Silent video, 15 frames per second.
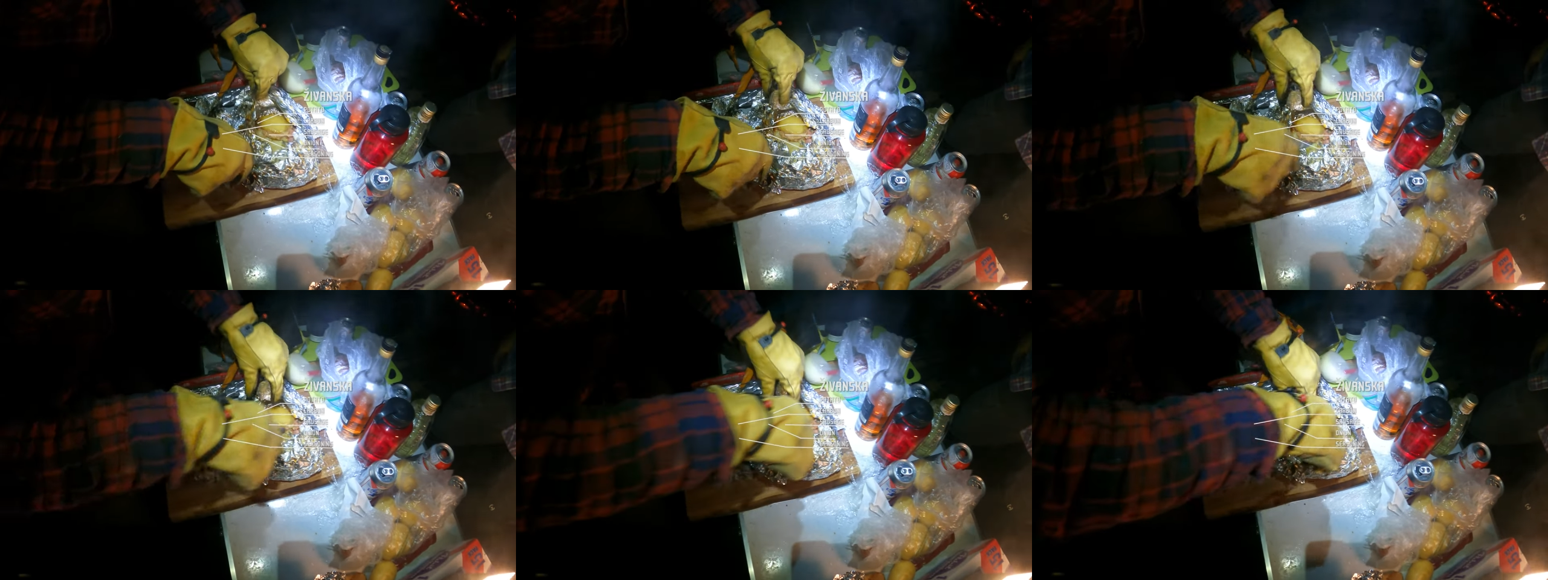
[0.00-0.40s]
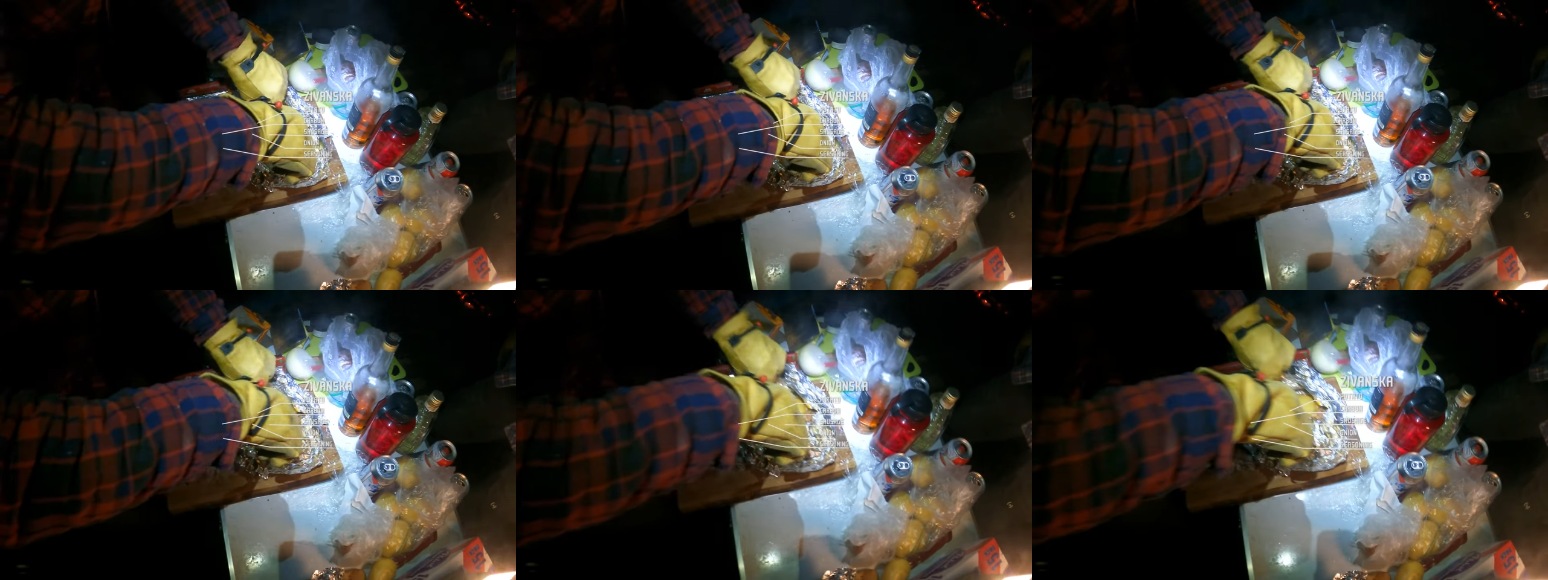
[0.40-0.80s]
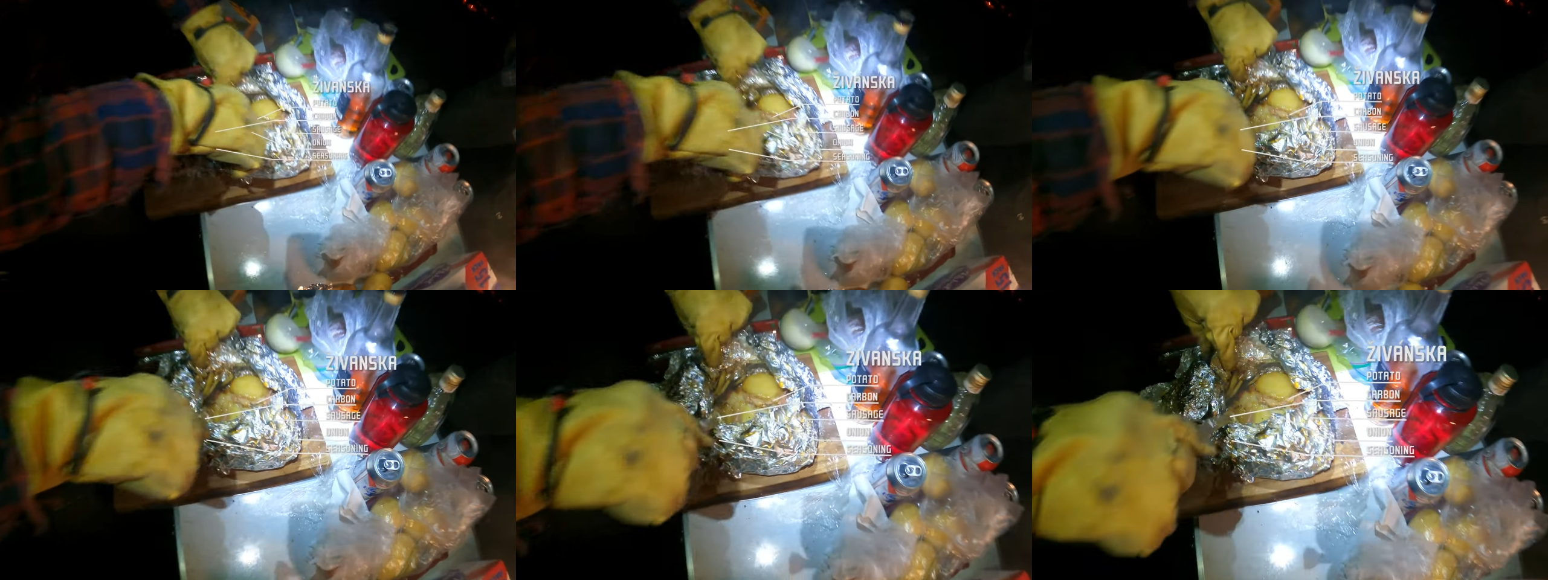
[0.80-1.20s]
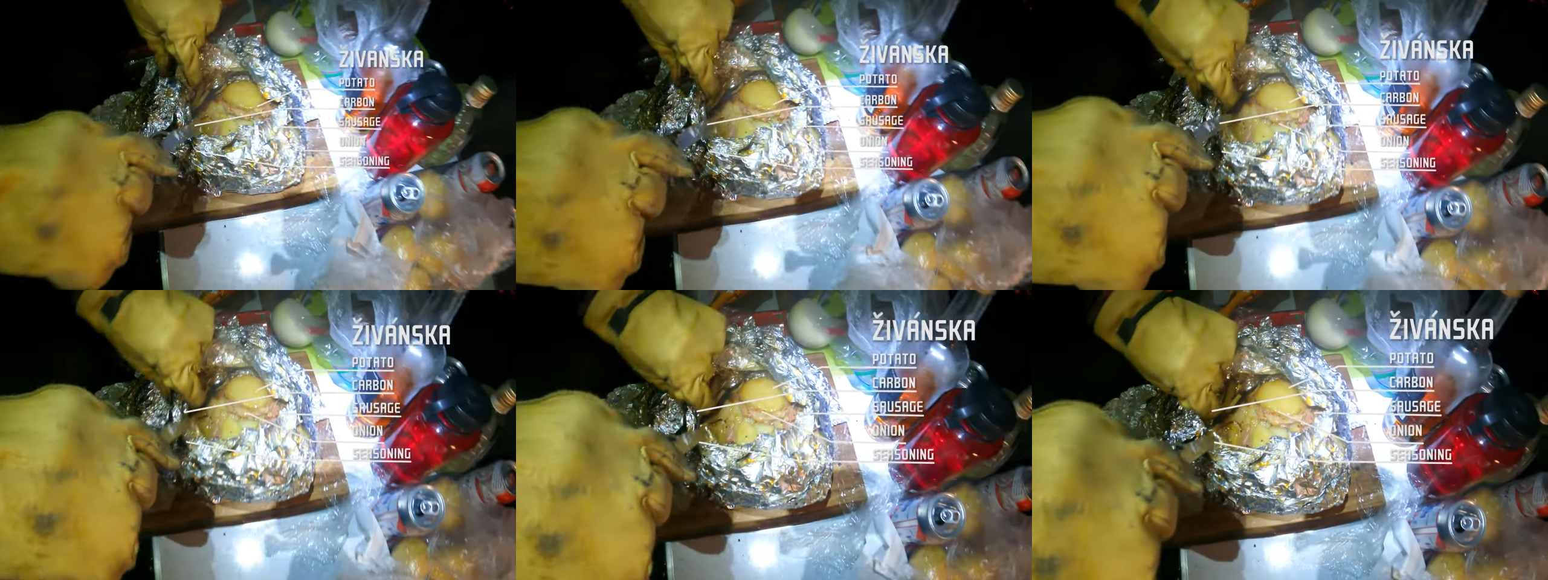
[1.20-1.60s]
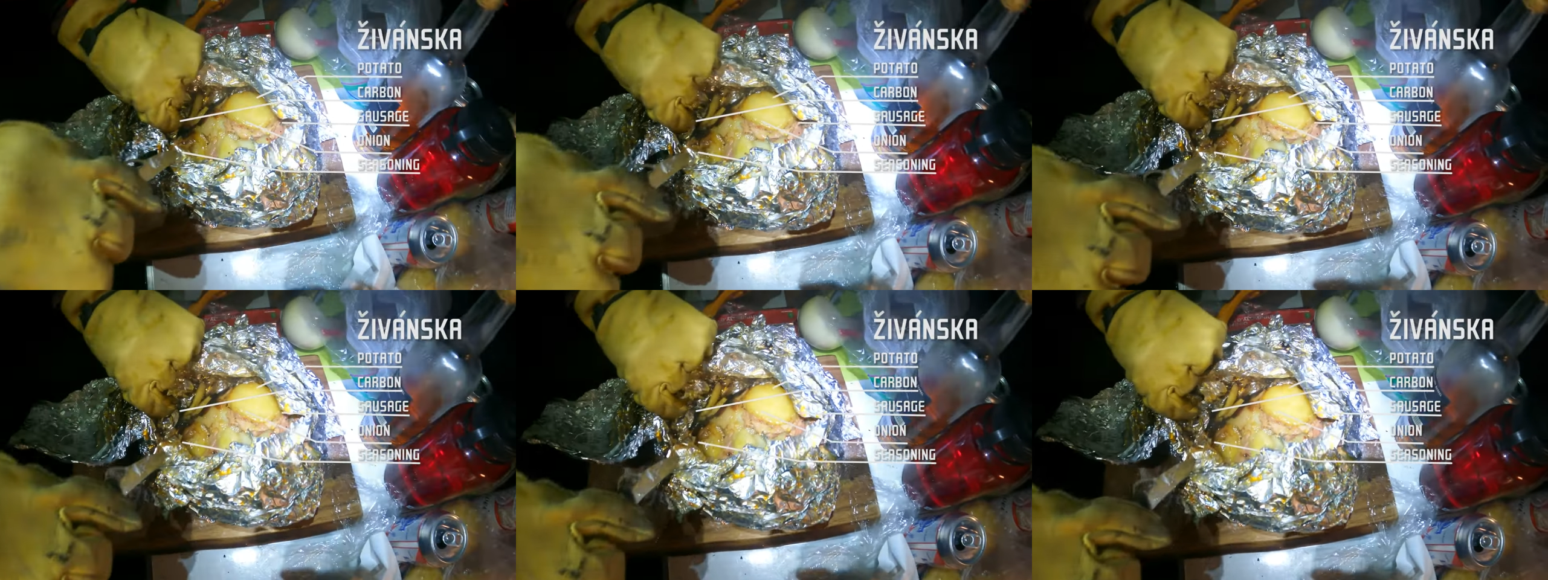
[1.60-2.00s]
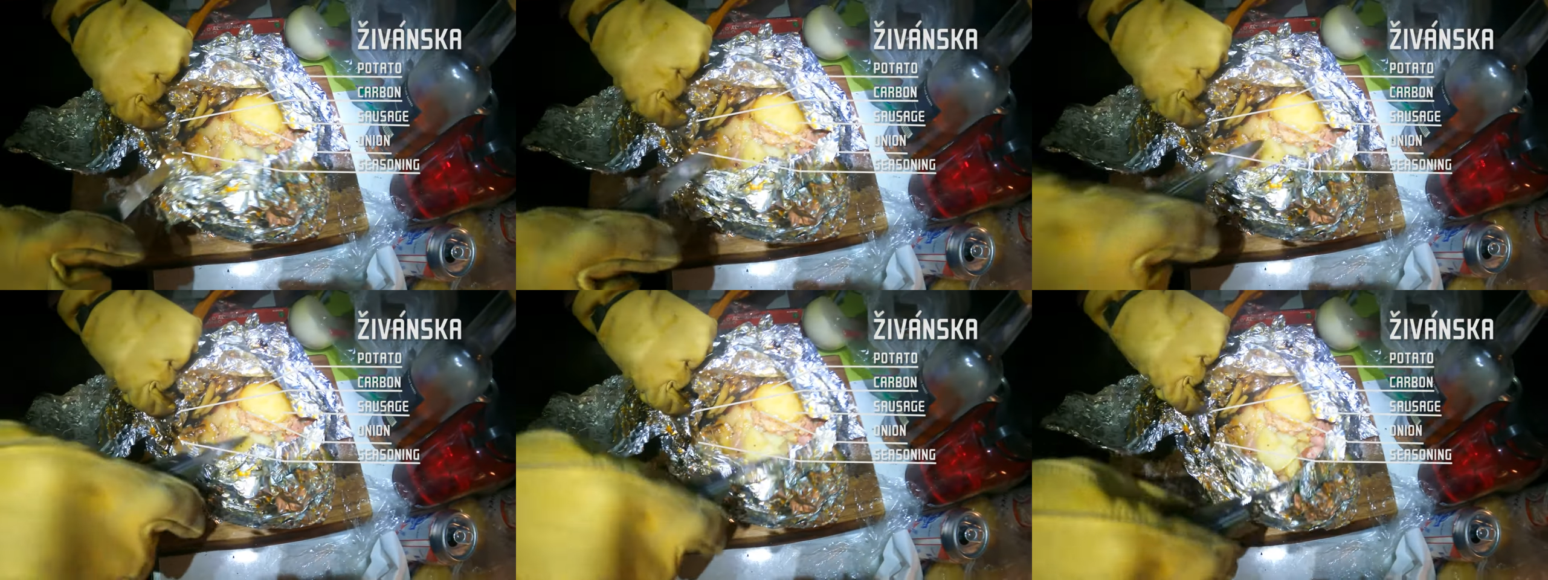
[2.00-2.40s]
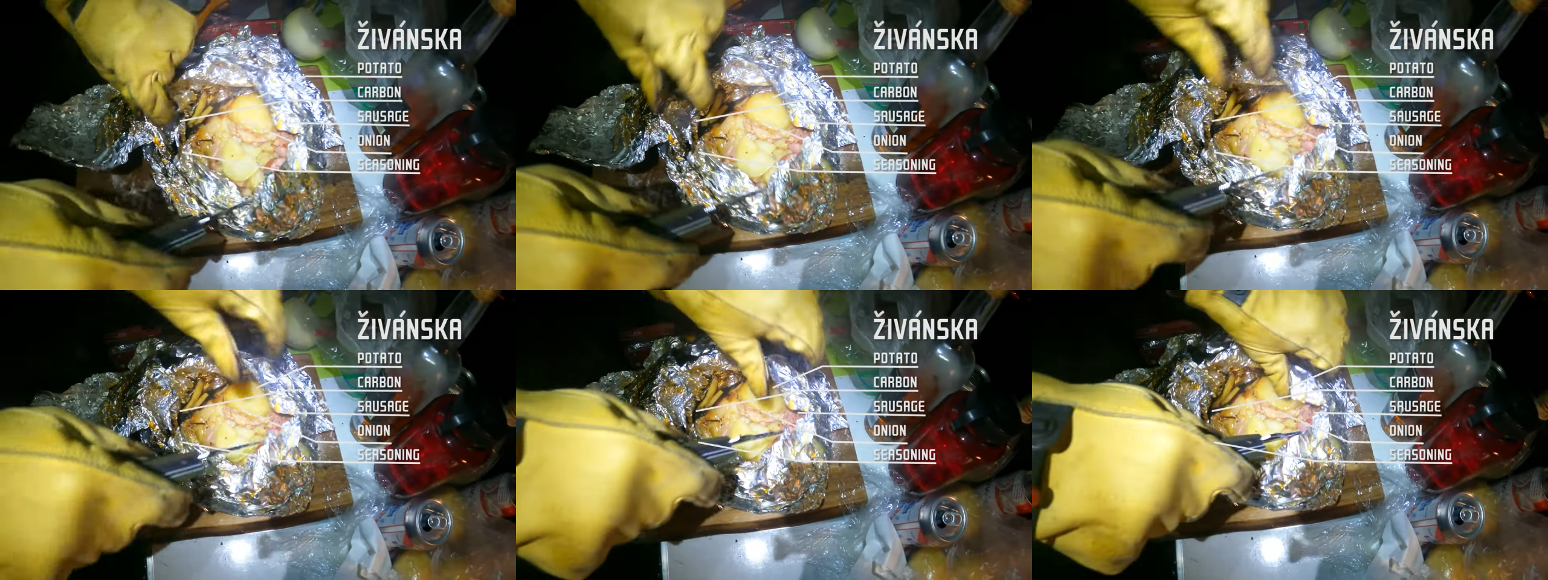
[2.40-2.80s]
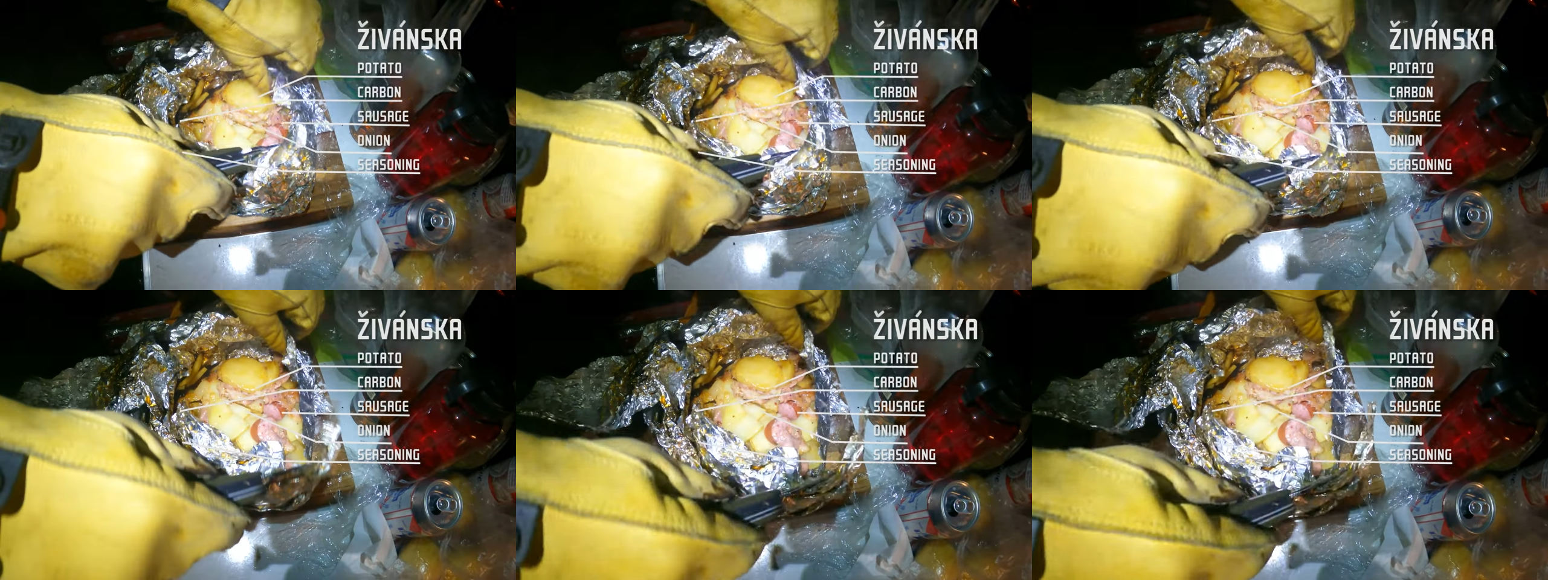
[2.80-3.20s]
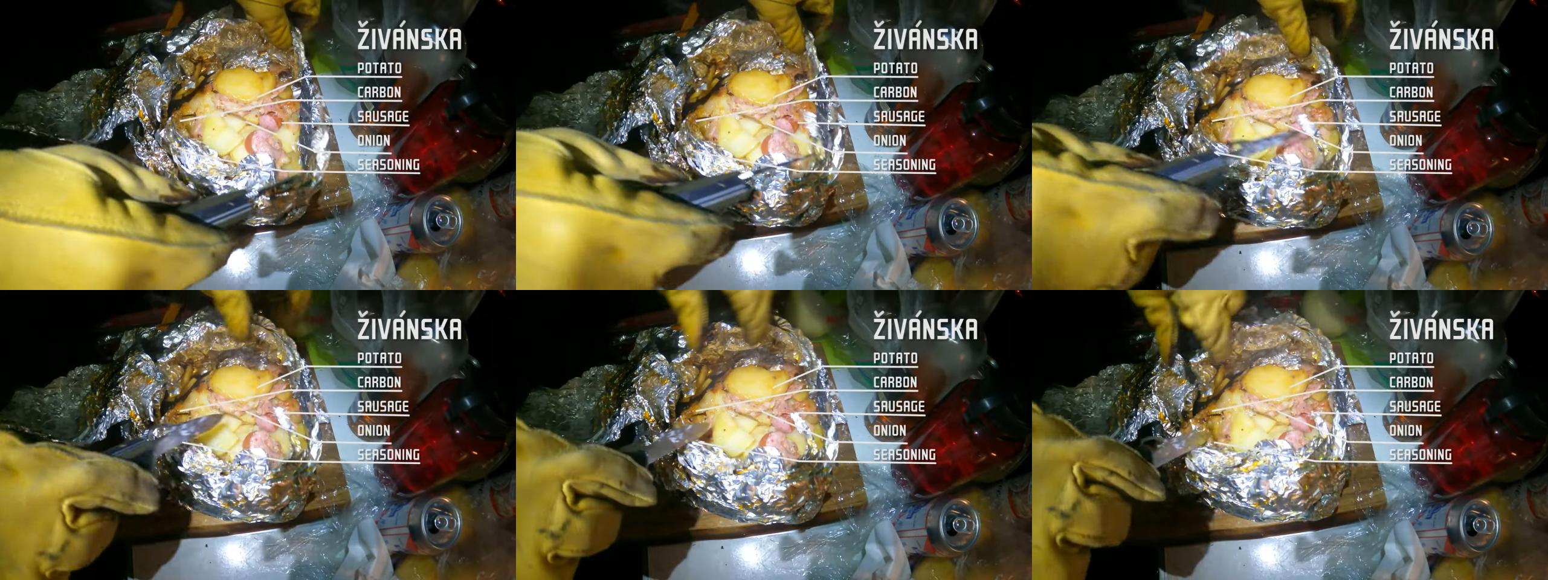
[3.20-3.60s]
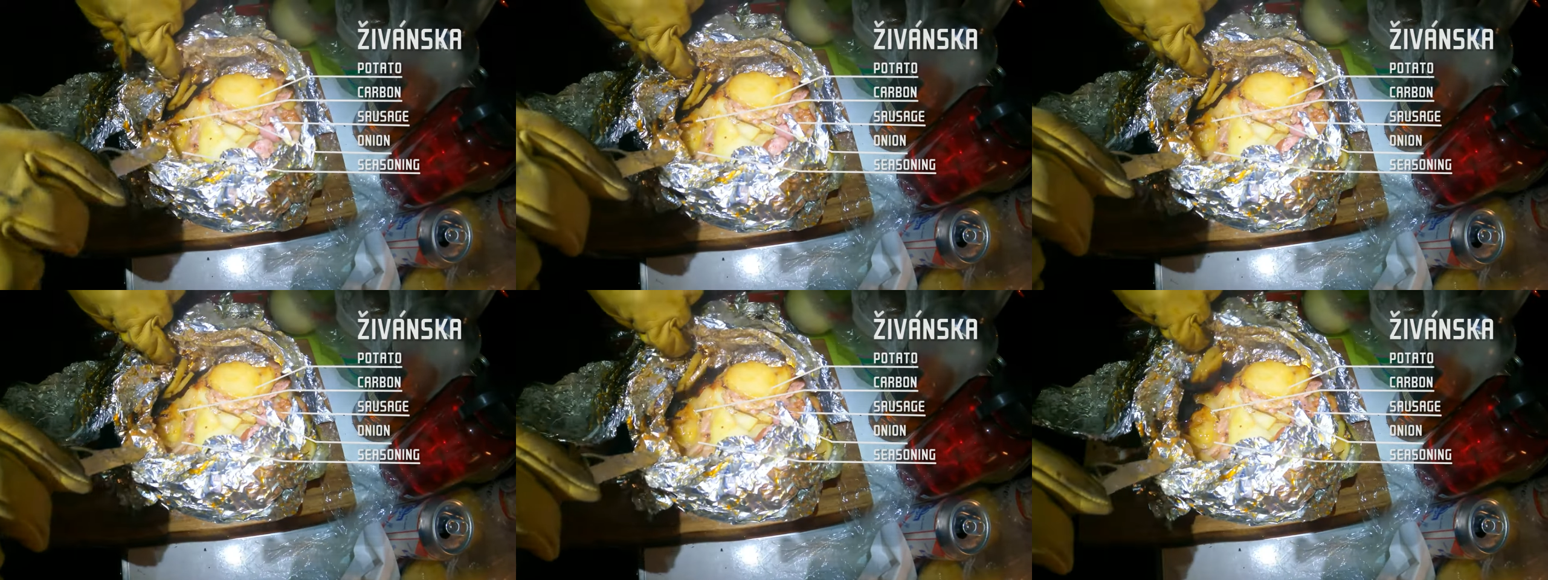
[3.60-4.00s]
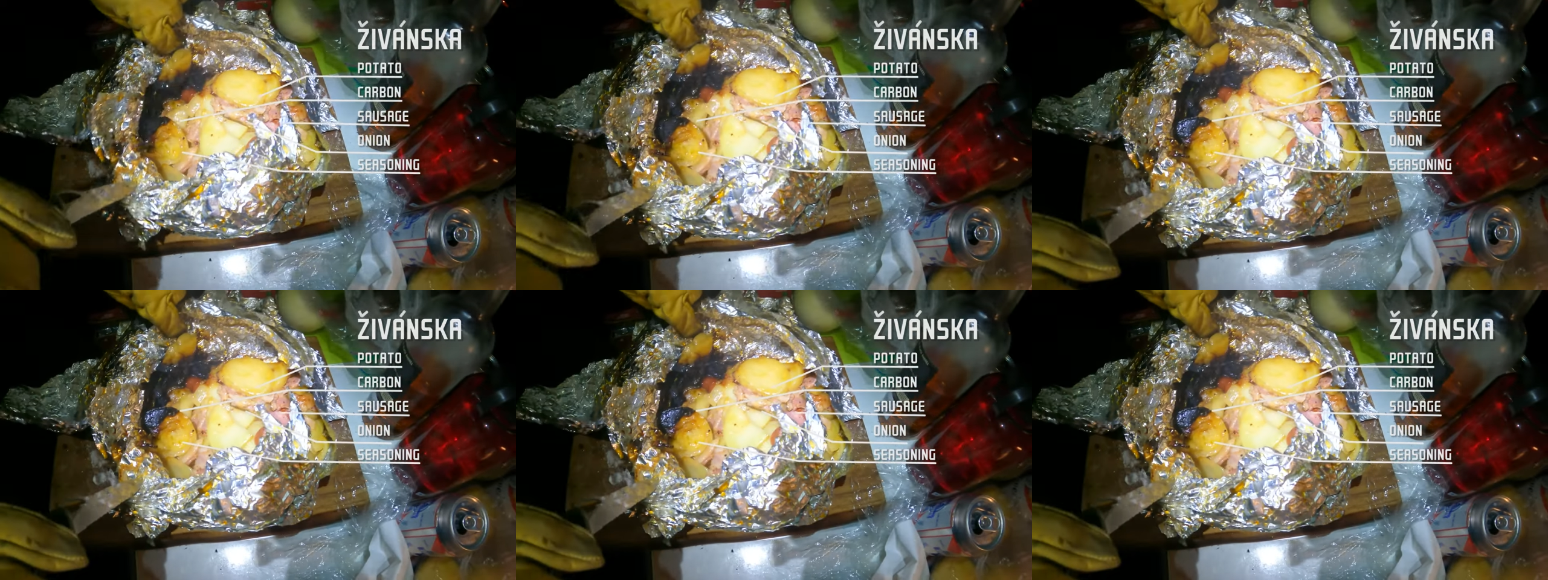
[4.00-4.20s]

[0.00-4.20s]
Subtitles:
(no speaker visible)